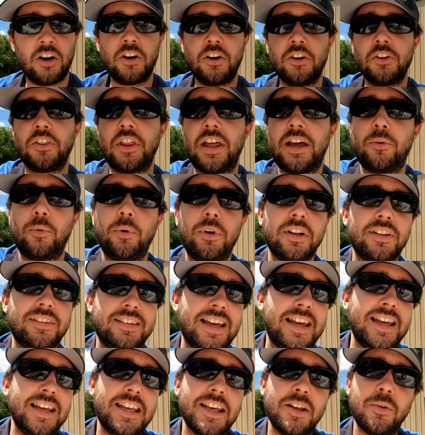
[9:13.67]
that would have
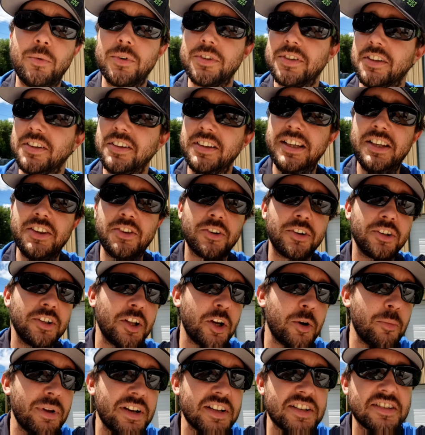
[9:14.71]
taken was either a
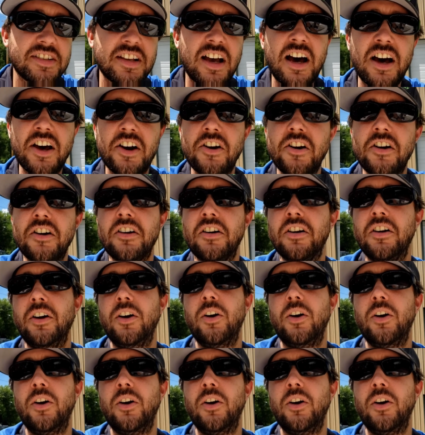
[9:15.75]
little bit of solder